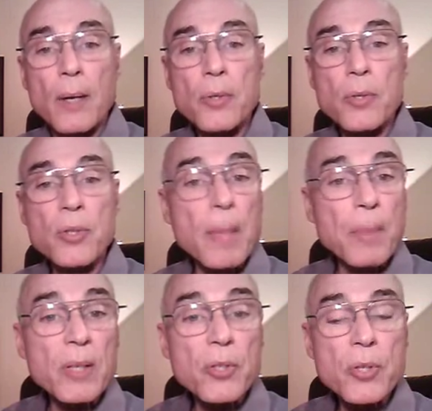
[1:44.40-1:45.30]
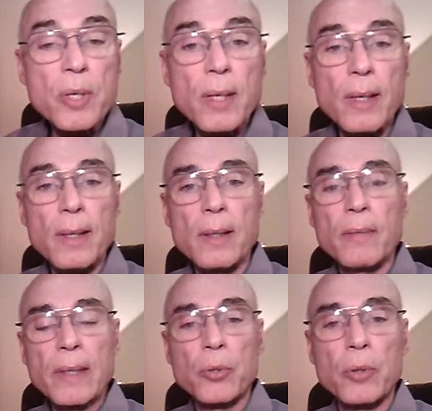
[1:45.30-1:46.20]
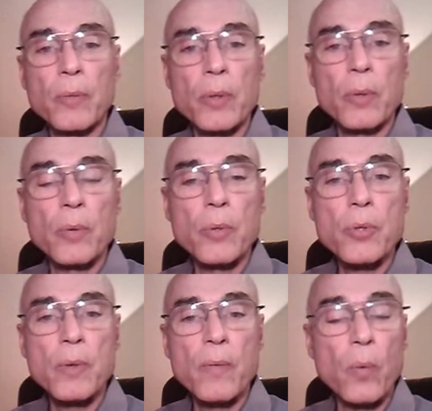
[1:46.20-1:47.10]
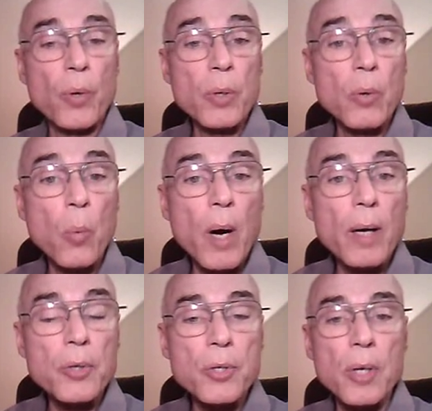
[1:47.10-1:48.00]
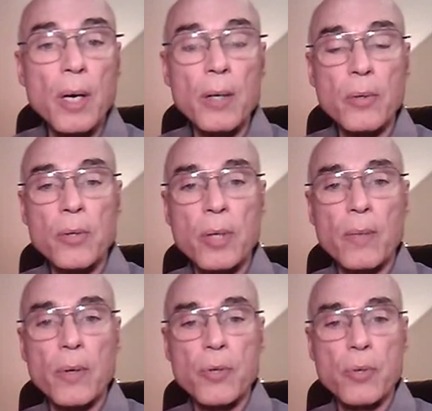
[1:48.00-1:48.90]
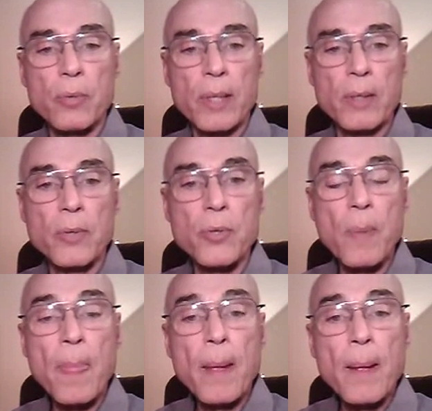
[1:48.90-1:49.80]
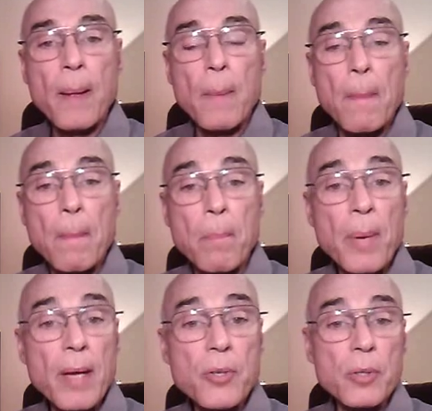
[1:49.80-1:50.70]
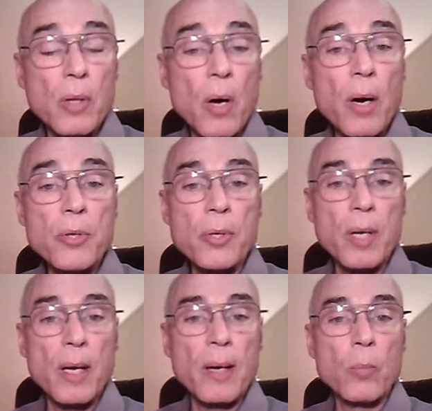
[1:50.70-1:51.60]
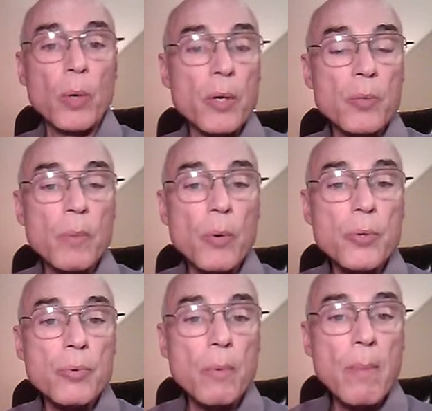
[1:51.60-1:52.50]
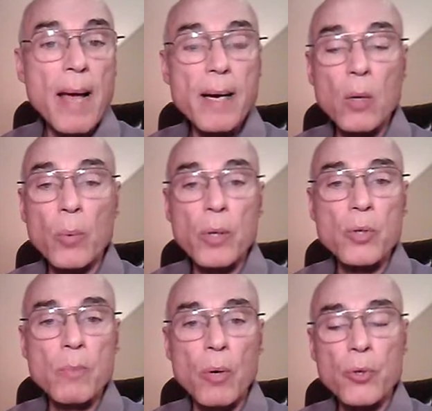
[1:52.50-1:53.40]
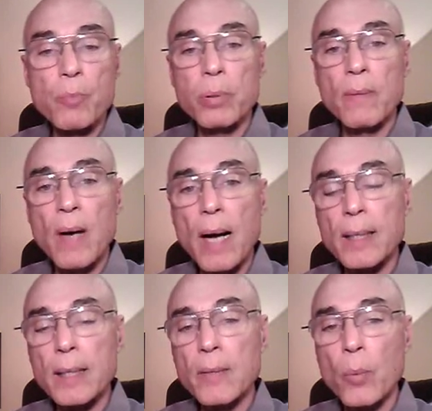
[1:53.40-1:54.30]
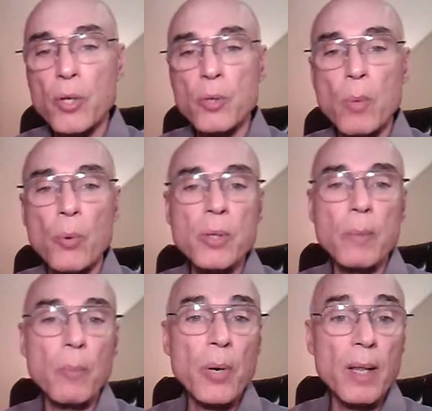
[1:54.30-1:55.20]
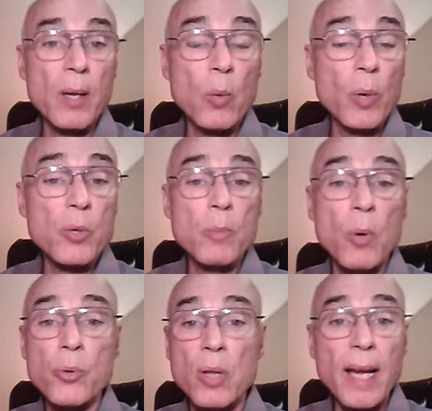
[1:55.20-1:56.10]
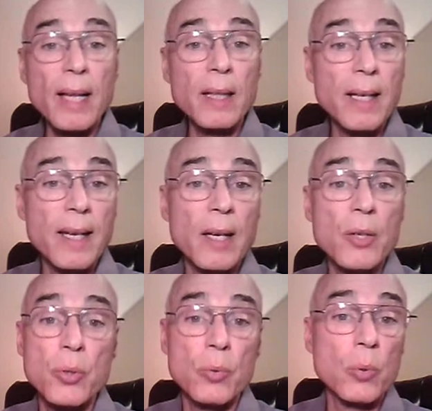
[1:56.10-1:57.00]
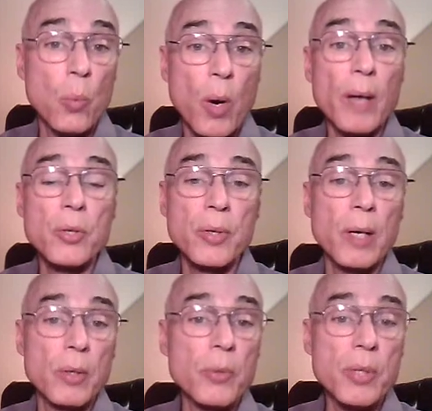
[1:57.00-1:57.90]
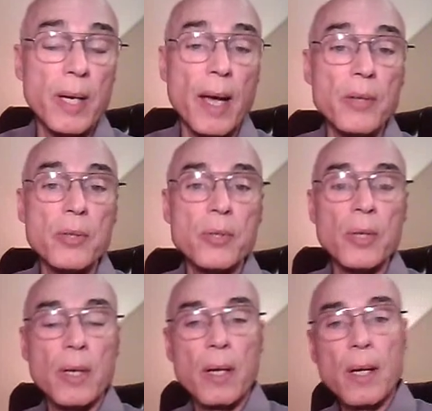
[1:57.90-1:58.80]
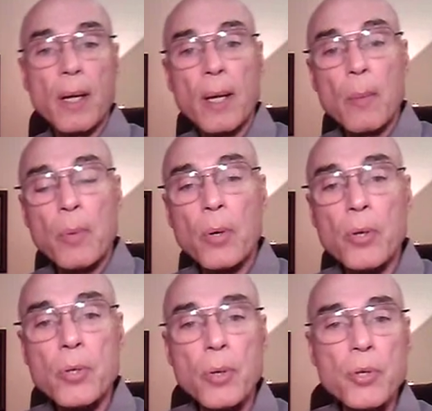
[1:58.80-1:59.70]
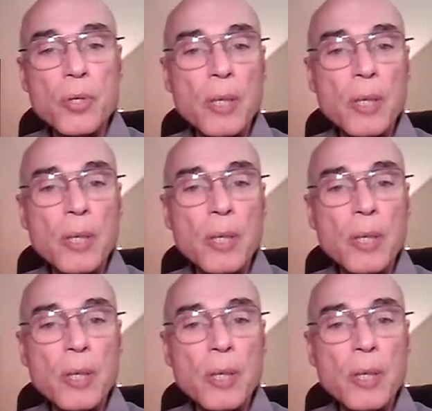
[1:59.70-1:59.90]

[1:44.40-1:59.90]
snippets of interviews for you to watch on your TV screens, based largely on what is most dramatic, what is most provocative, what is most compelling, what is most likely to get you to watch their newscasts. Because those